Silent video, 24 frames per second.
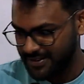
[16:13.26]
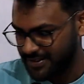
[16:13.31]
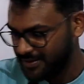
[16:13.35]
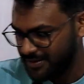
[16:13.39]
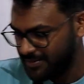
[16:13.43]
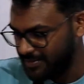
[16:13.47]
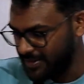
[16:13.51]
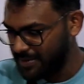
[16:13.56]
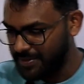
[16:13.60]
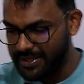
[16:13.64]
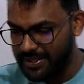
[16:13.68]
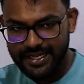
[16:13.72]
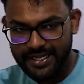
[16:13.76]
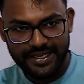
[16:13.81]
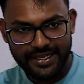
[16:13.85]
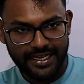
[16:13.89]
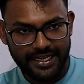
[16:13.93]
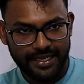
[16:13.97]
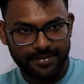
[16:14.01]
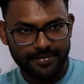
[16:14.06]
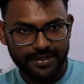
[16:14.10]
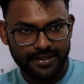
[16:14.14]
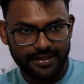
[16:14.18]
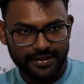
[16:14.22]
maybe the
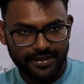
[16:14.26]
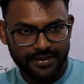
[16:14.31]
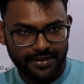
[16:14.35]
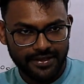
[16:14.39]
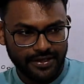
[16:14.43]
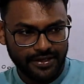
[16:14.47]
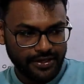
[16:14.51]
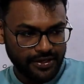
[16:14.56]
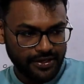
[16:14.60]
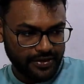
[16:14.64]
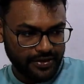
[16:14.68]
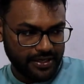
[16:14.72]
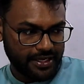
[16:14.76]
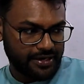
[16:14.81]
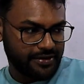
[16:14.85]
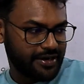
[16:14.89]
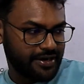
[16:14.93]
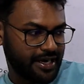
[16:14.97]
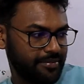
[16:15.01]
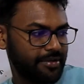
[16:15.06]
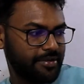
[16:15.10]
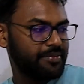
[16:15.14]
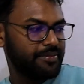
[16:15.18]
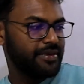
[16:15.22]
table, you can grab
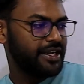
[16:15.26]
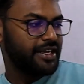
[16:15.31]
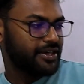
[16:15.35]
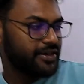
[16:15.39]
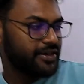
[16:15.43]
a meter